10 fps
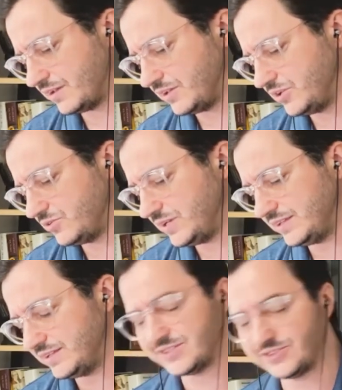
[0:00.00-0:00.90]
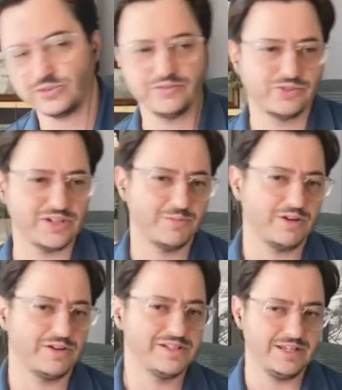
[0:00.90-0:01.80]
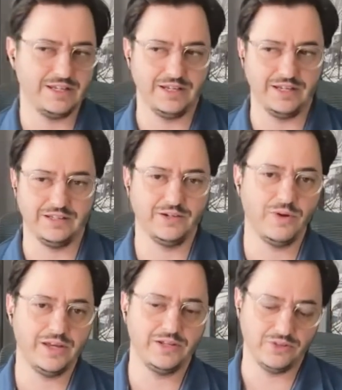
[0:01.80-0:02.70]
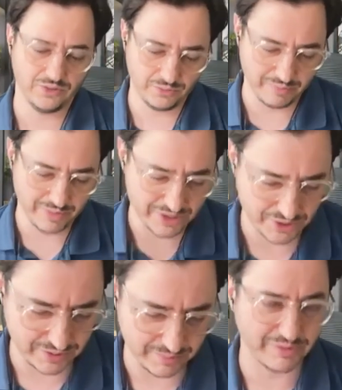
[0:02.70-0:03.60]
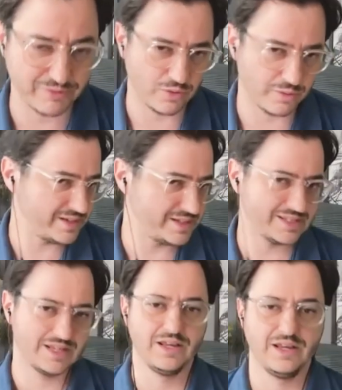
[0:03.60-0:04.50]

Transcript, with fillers: you need this sort of transparency in the way you measure performance